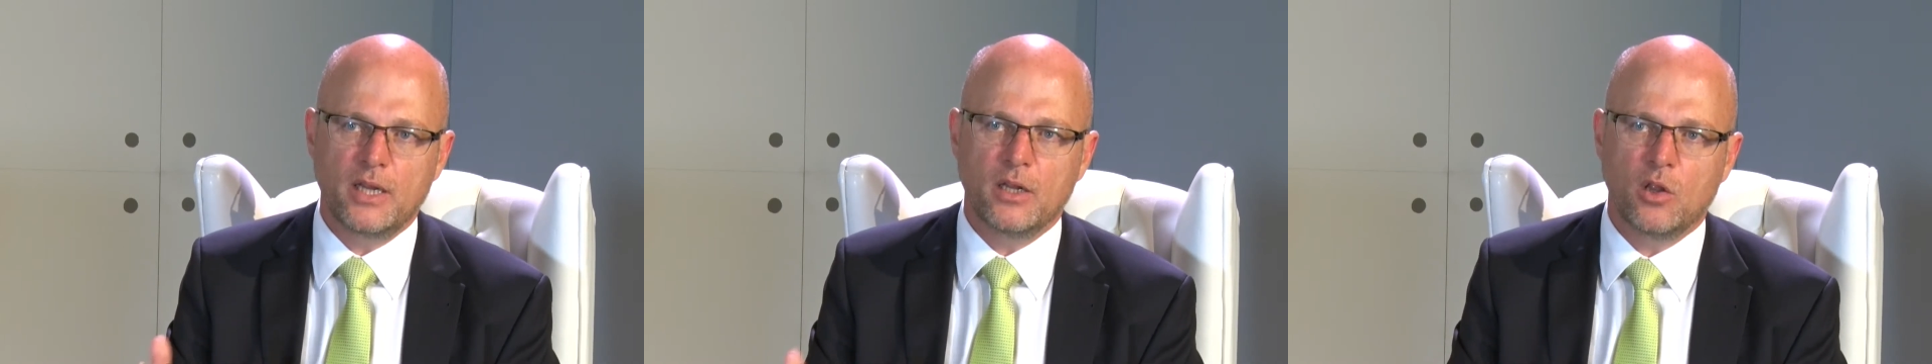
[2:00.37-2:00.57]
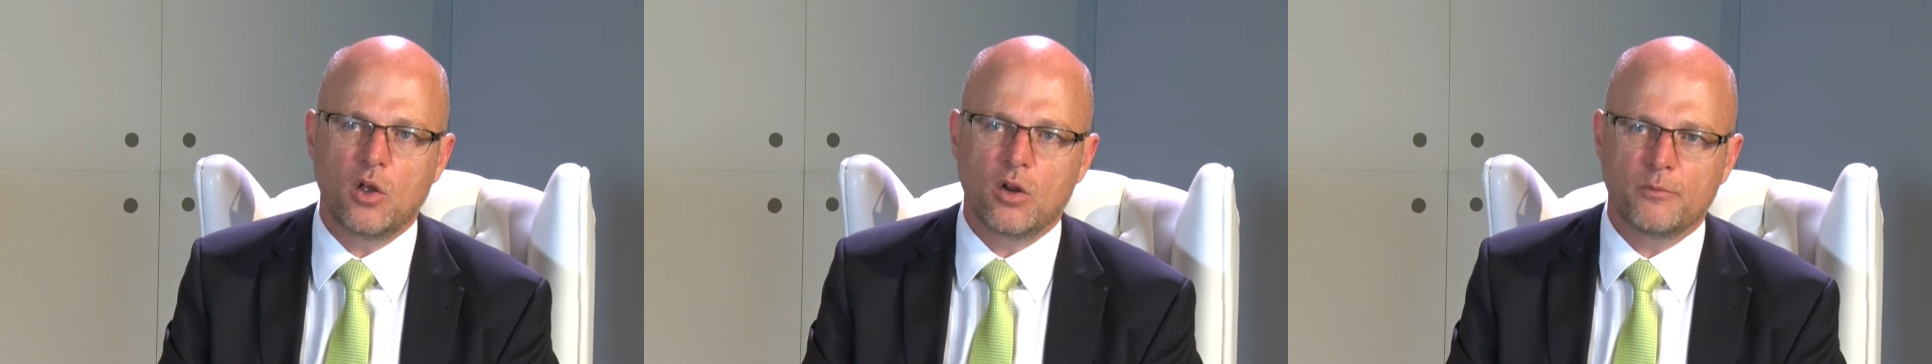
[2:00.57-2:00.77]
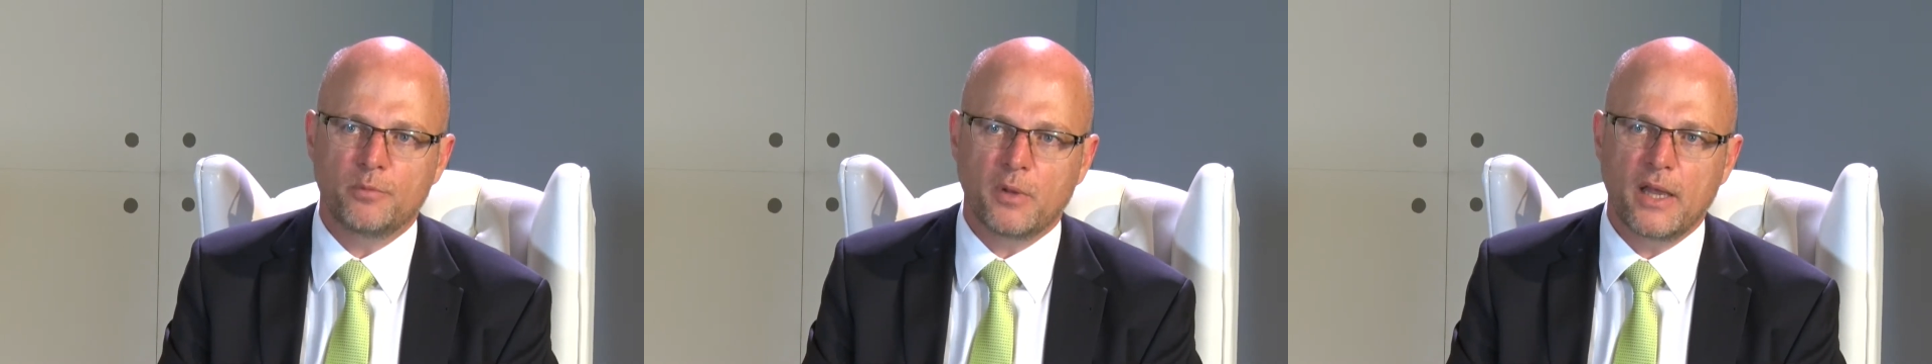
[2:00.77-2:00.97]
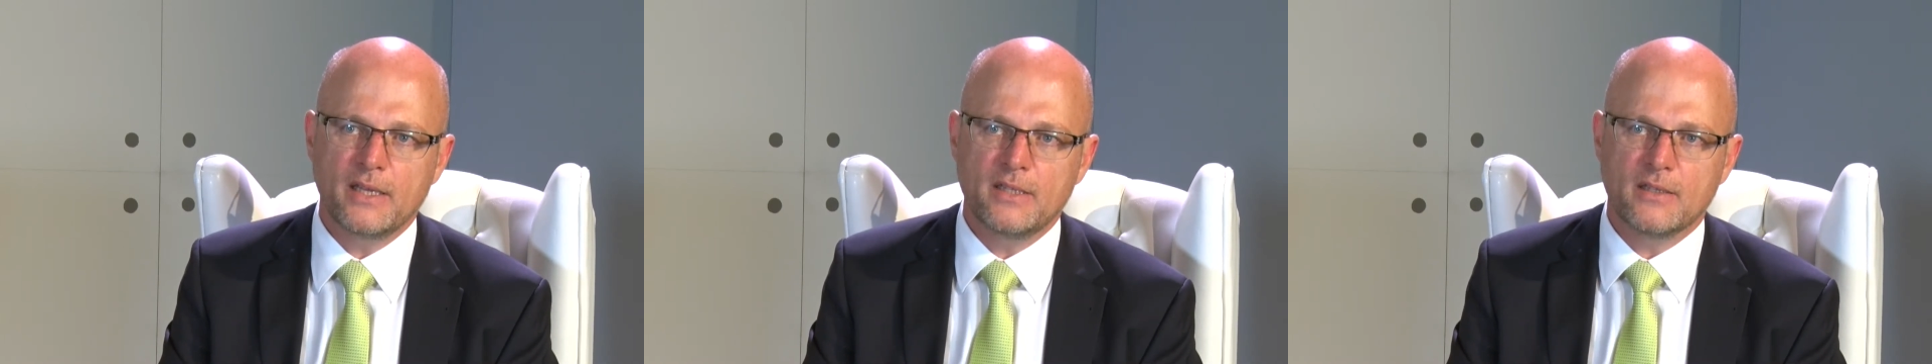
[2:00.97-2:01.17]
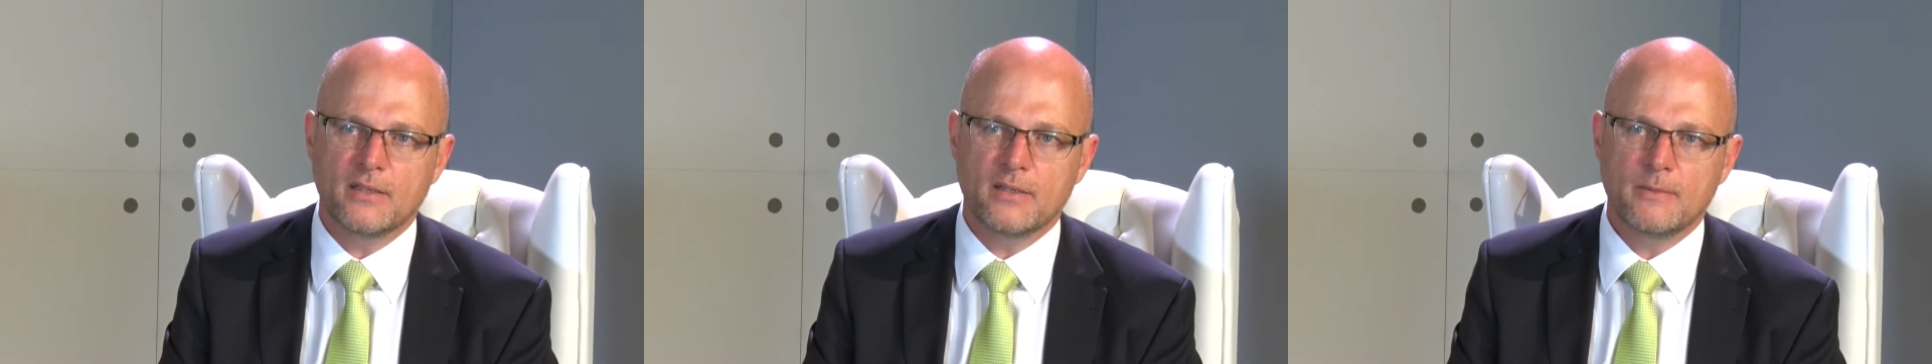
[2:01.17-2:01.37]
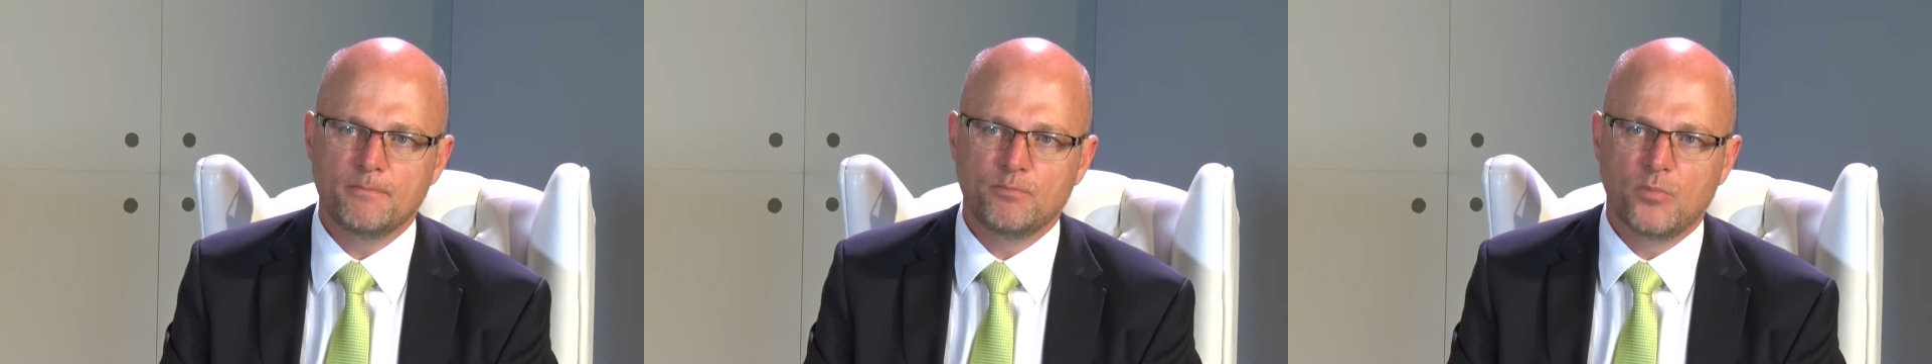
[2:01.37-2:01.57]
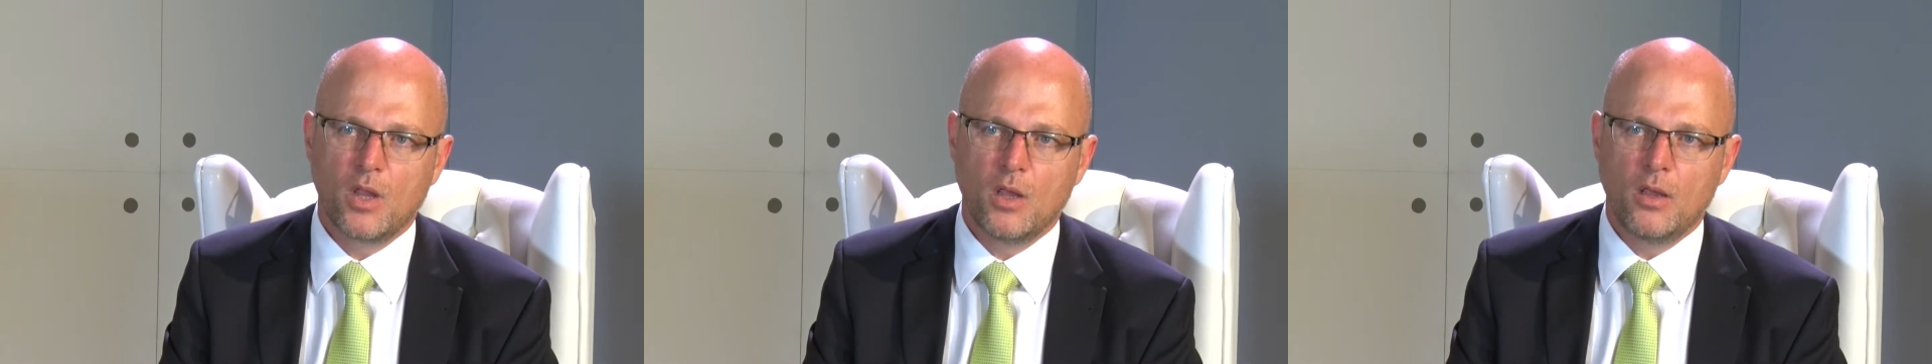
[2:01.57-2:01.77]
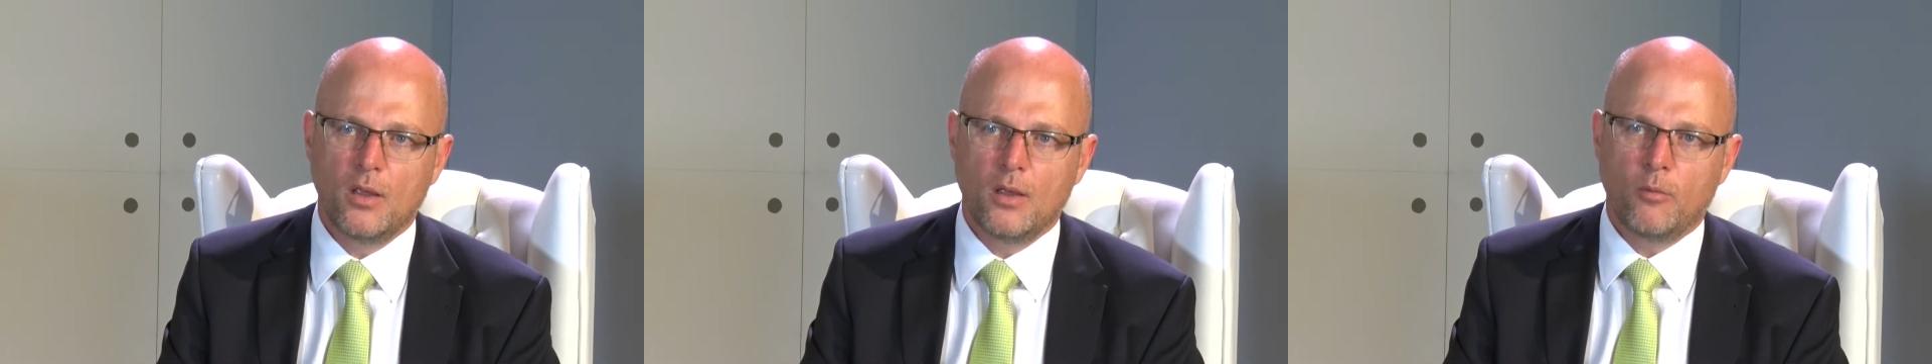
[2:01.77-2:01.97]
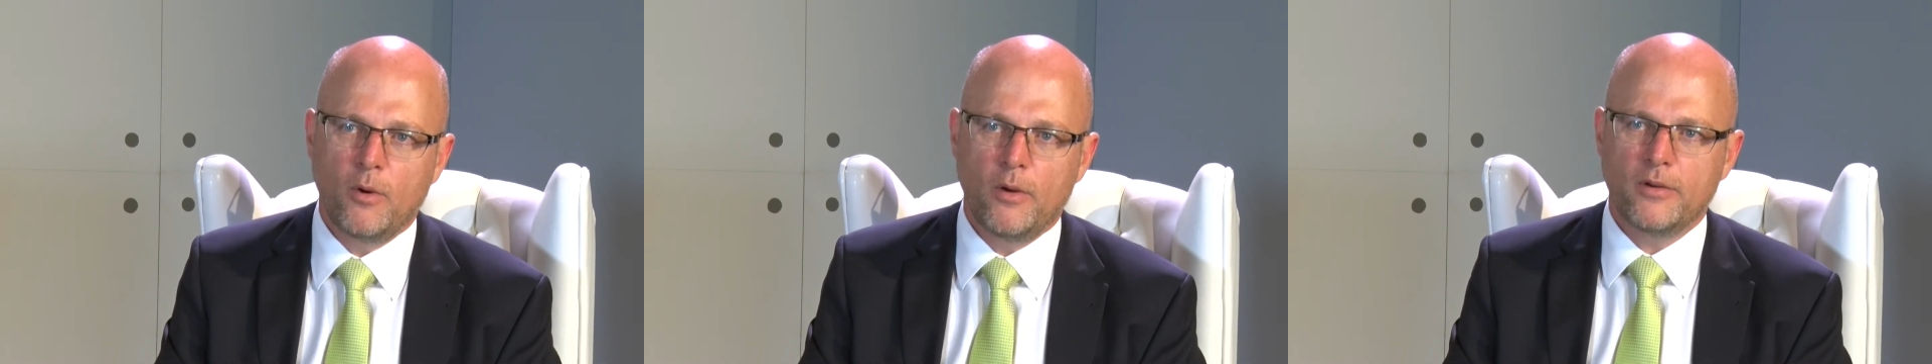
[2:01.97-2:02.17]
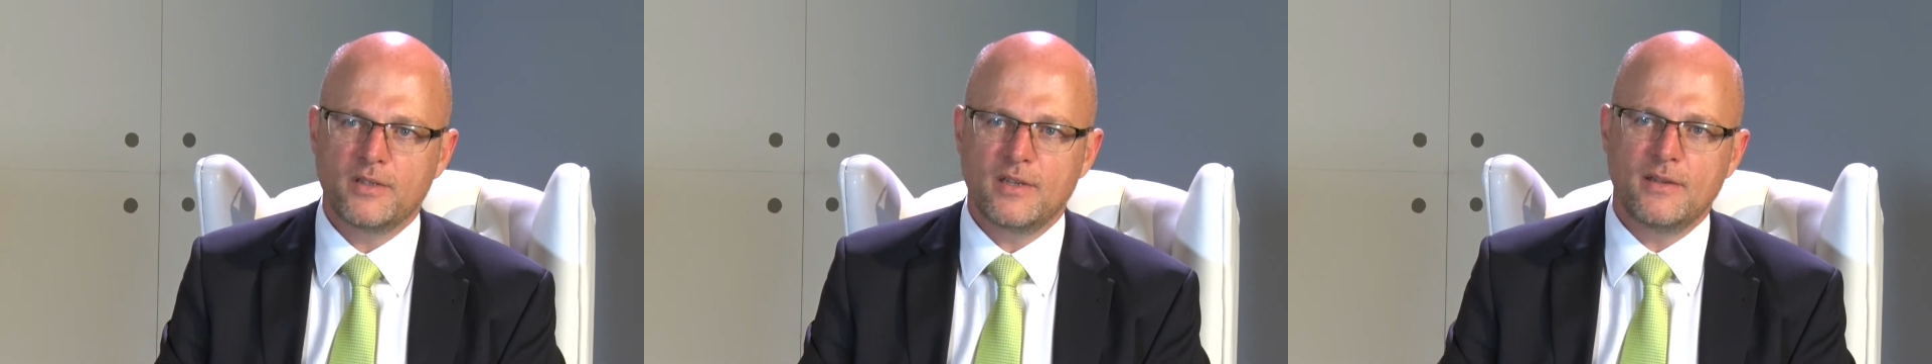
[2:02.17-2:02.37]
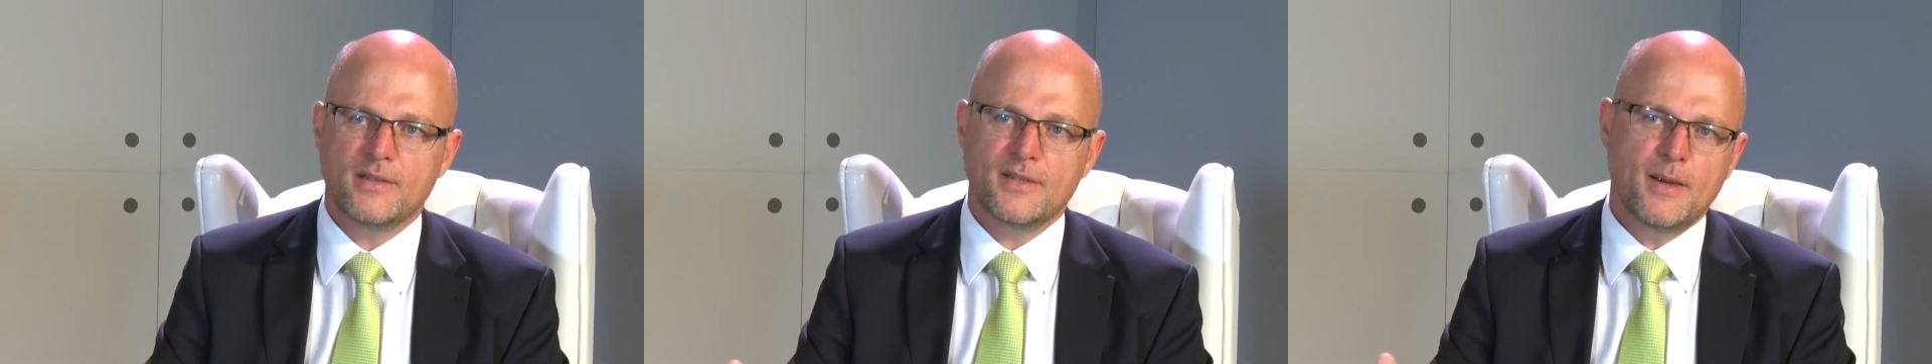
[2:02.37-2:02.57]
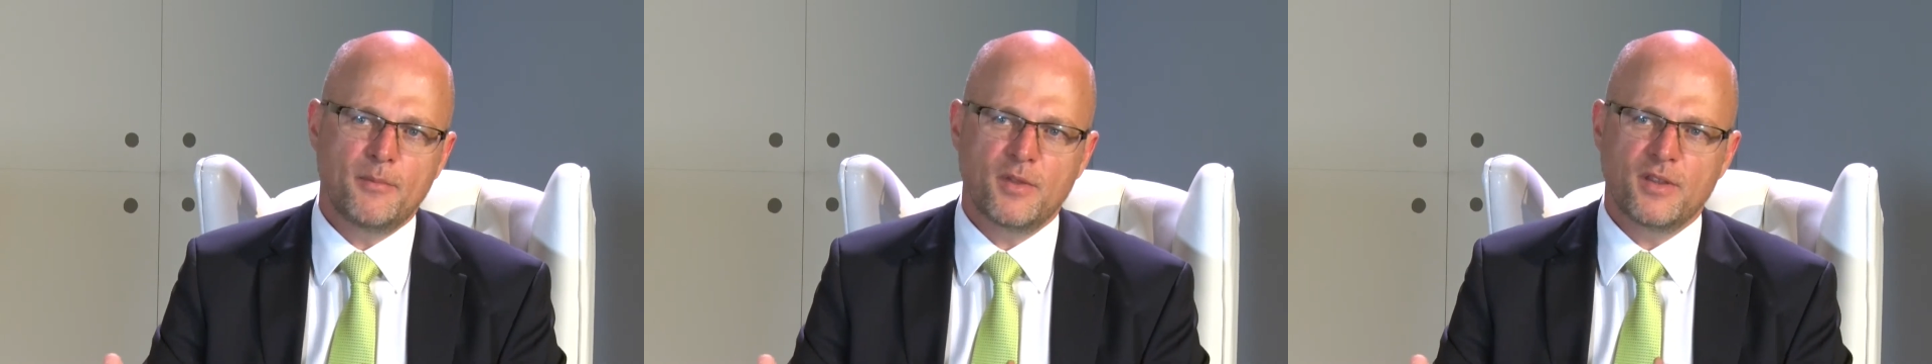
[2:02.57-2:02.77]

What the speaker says: in a lot of places. Whereas in some